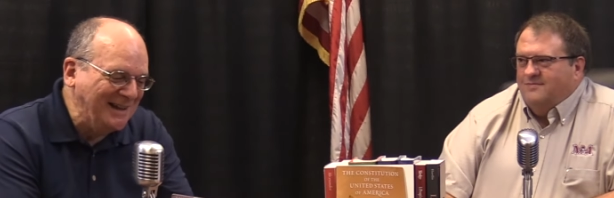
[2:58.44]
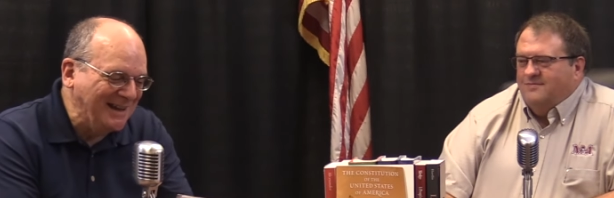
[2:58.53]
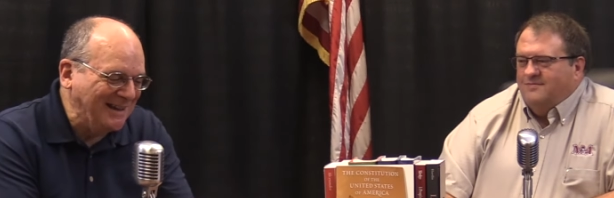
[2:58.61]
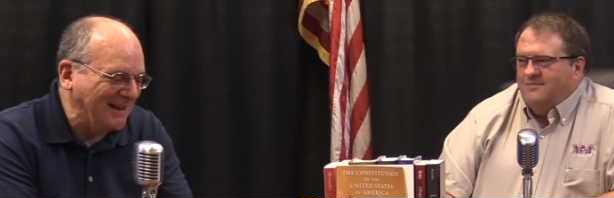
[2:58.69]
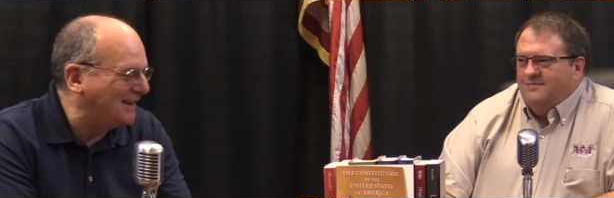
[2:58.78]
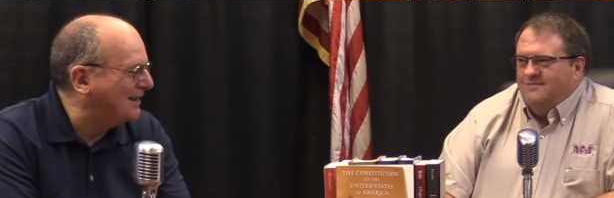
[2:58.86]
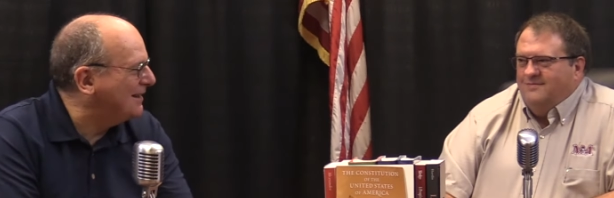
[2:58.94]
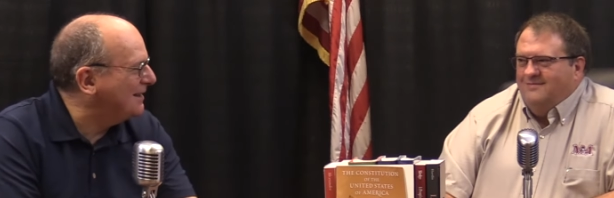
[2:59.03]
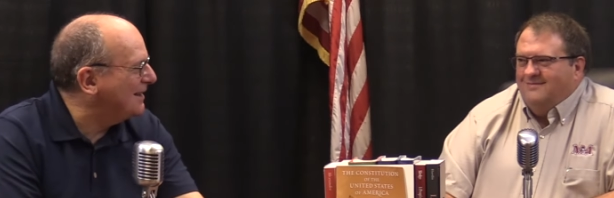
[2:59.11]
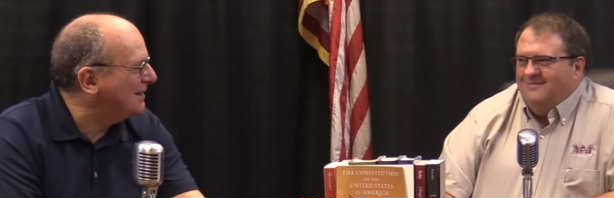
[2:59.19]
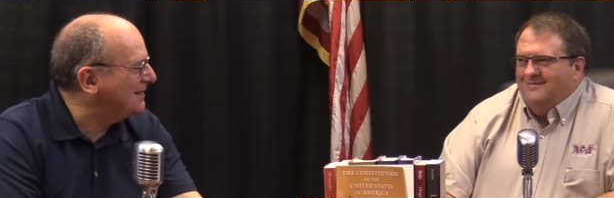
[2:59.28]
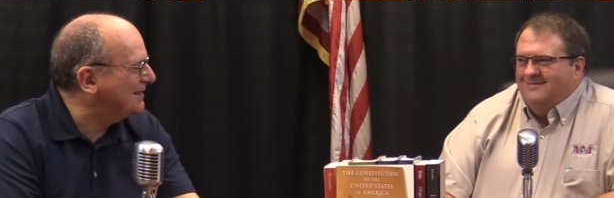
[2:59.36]

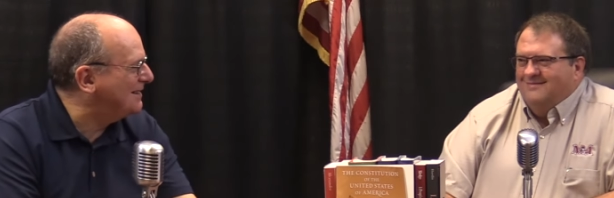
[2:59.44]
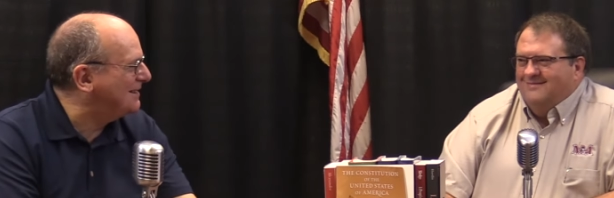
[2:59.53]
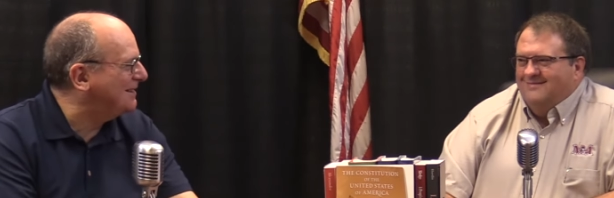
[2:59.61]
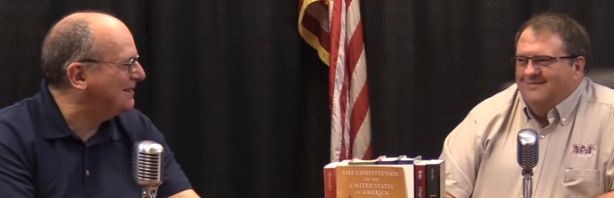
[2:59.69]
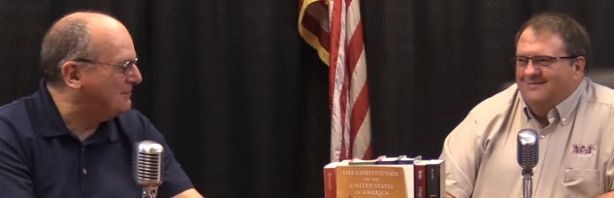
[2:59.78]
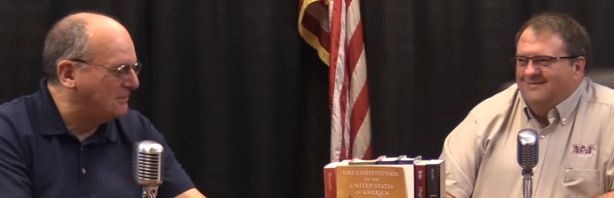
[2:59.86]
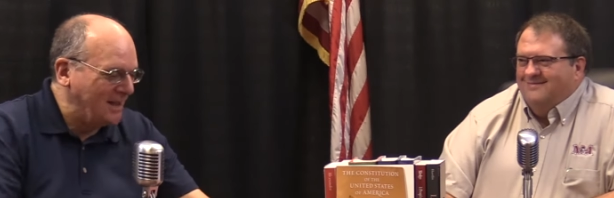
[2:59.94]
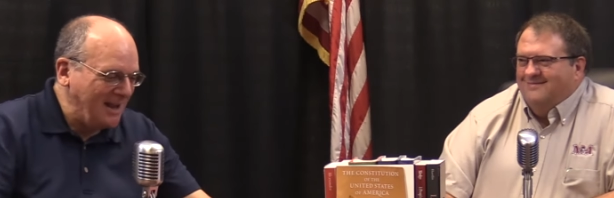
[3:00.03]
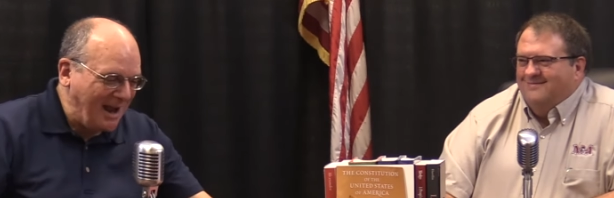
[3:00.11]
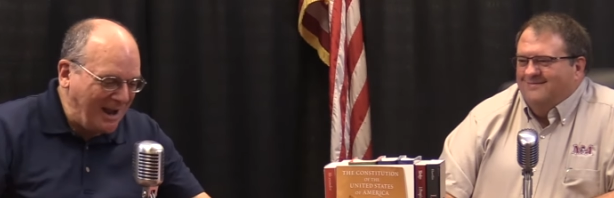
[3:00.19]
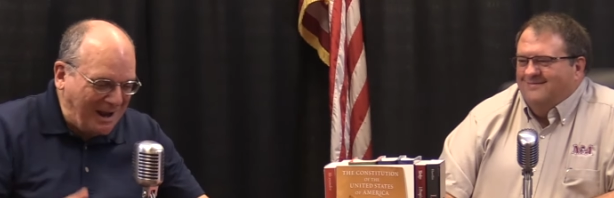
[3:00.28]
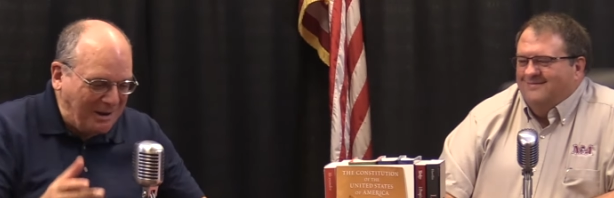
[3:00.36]
Speaker 1: it's
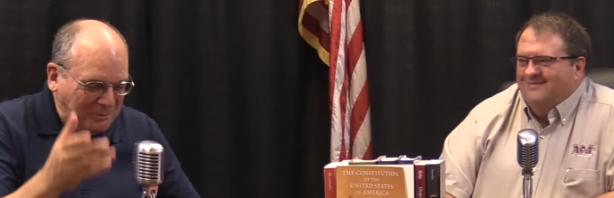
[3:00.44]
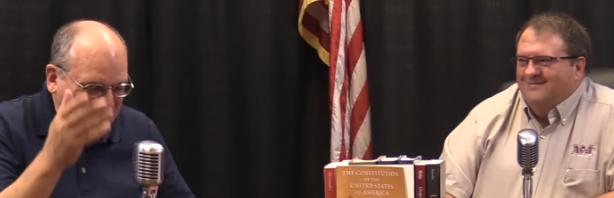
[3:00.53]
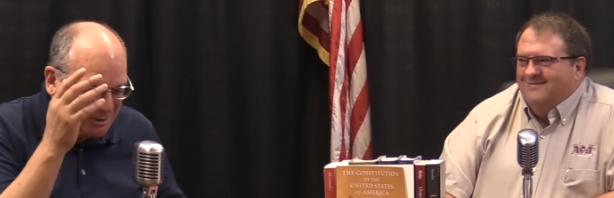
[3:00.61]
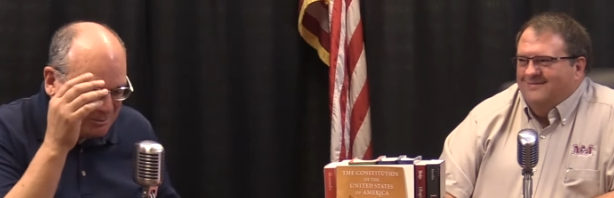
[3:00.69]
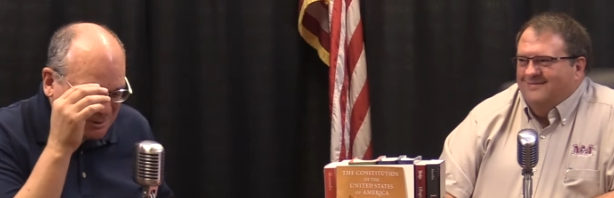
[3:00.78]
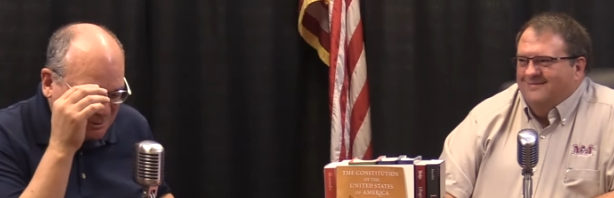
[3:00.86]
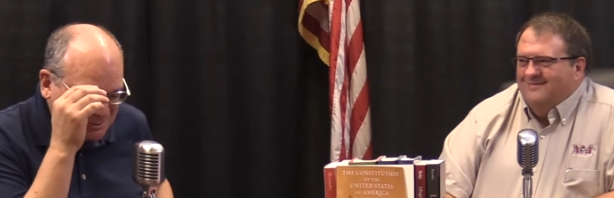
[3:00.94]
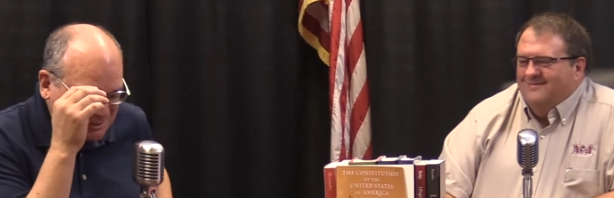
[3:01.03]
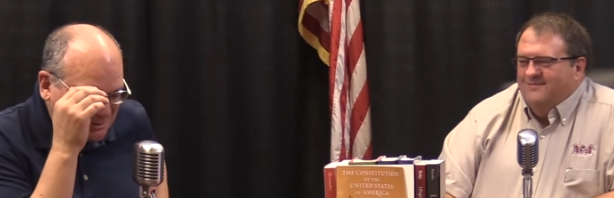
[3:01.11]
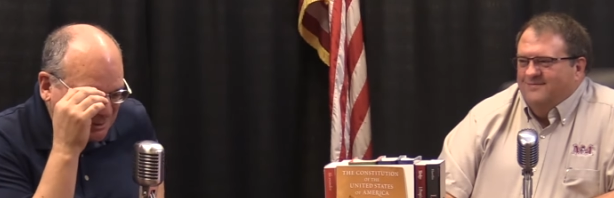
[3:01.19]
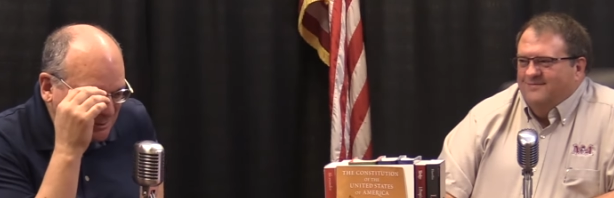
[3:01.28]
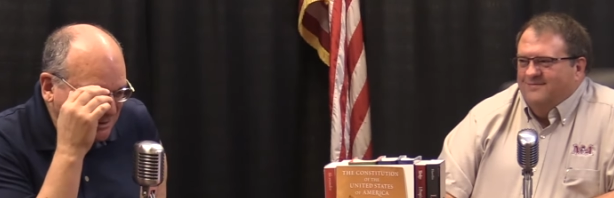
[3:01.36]
I, I, I was
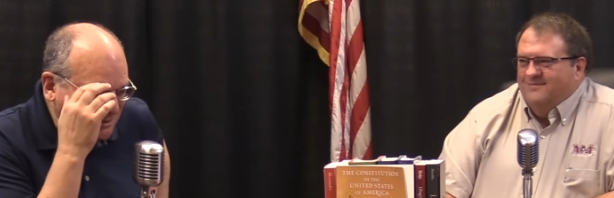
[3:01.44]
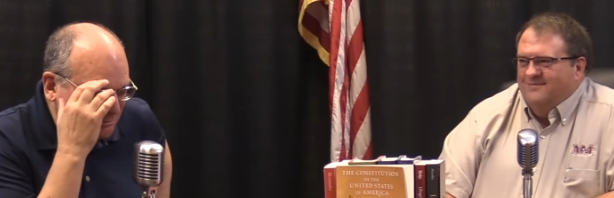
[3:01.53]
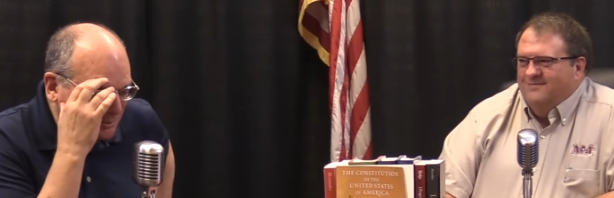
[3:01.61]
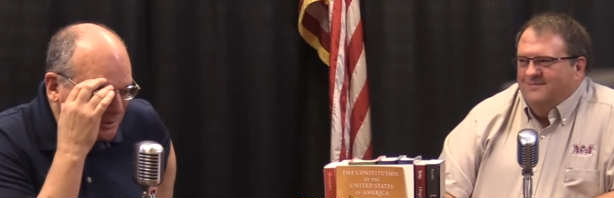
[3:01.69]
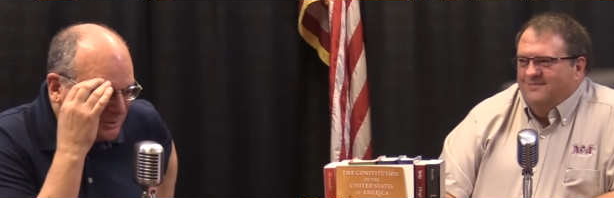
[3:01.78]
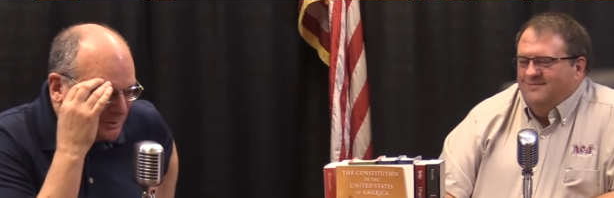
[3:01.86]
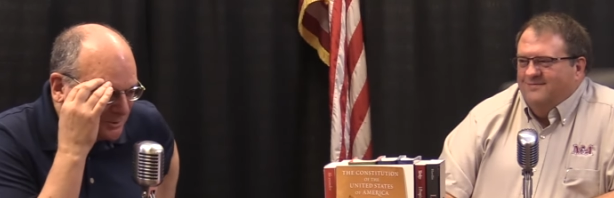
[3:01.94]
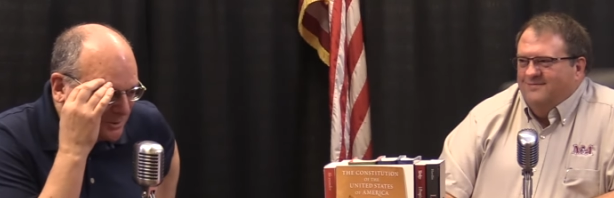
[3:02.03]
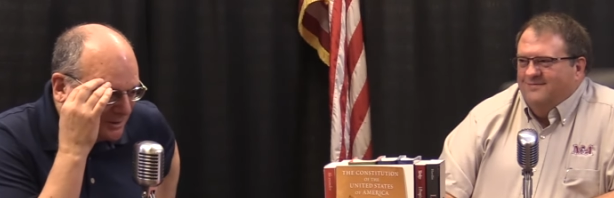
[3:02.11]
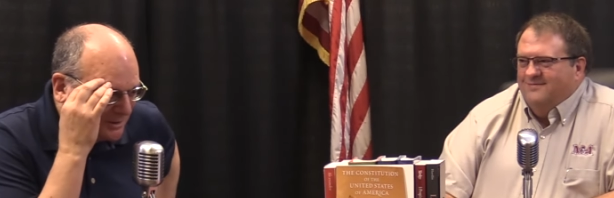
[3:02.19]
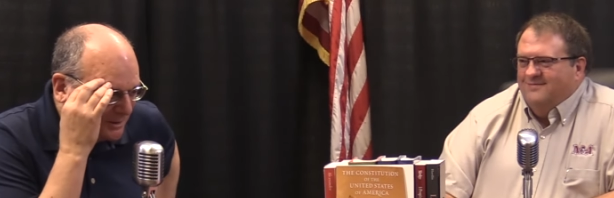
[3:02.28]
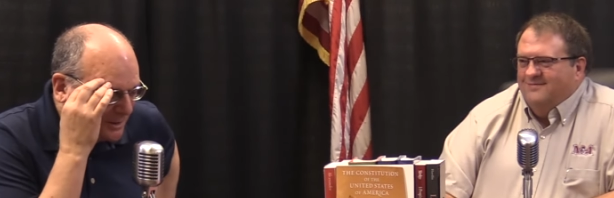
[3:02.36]
doing some research
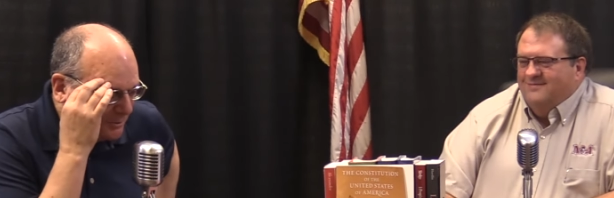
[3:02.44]
on that. I